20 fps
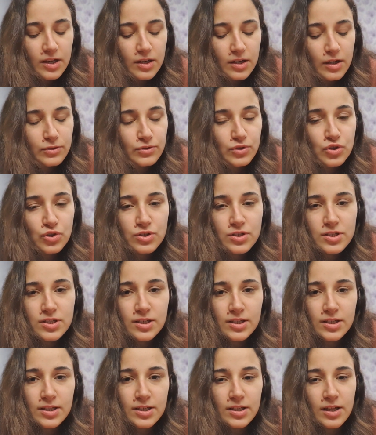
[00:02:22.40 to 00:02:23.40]

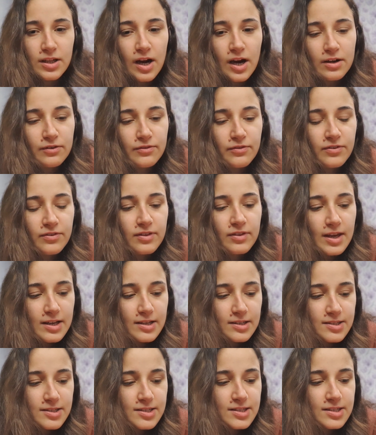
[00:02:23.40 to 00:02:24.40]
choosing a lot of
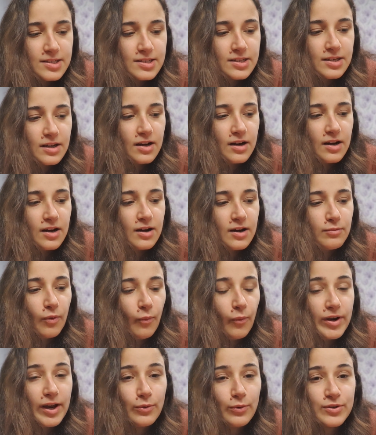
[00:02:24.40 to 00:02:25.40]
things
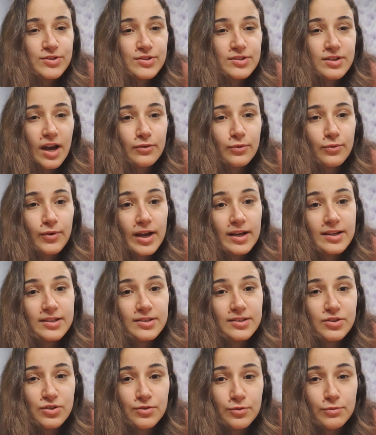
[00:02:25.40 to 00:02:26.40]
when I was not ready
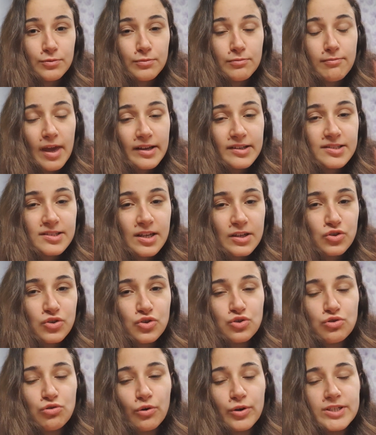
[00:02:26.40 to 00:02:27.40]
to make
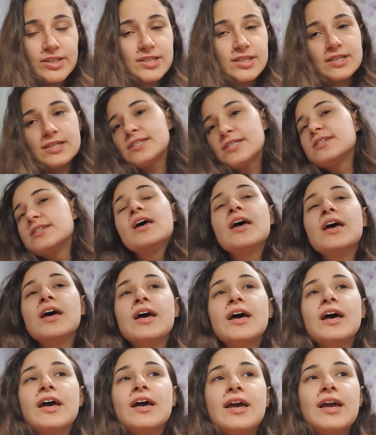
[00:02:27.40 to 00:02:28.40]
such choices.
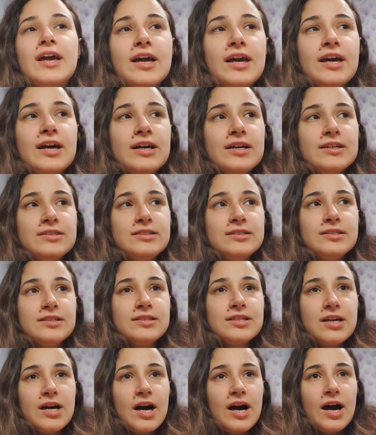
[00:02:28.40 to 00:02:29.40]

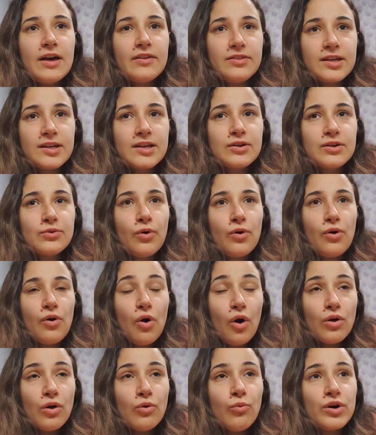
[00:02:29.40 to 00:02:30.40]
And I think it
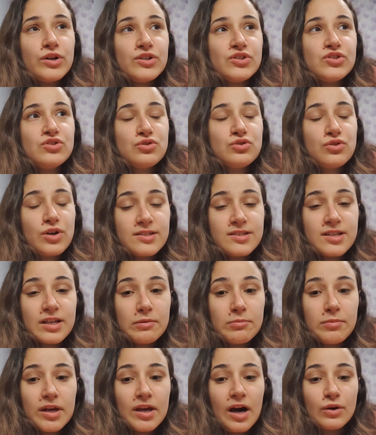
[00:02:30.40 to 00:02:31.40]
all was
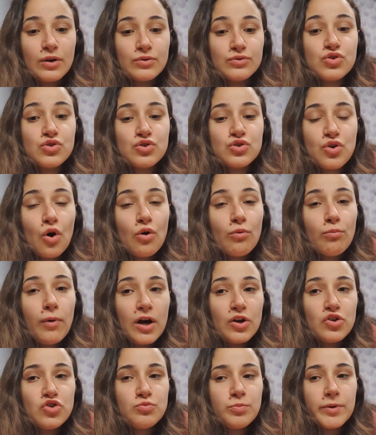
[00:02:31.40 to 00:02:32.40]
stressing me out so
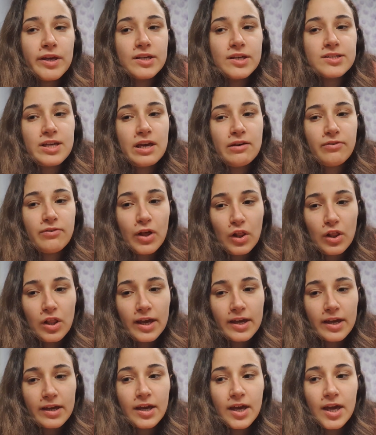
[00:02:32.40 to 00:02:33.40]
much because I felt
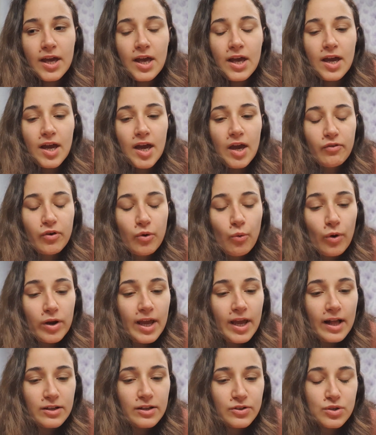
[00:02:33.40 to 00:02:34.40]
like everyone
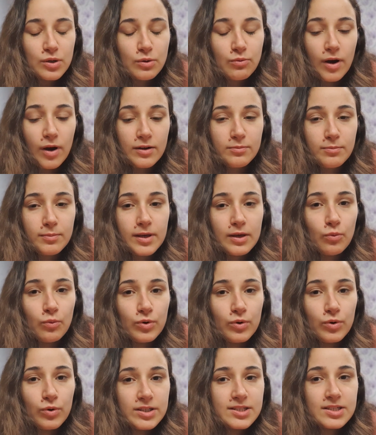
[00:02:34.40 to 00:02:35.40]
else around me
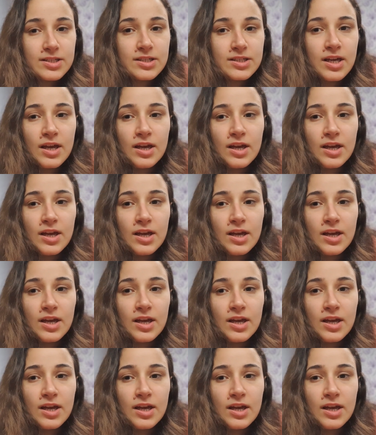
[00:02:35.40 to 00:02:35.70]
was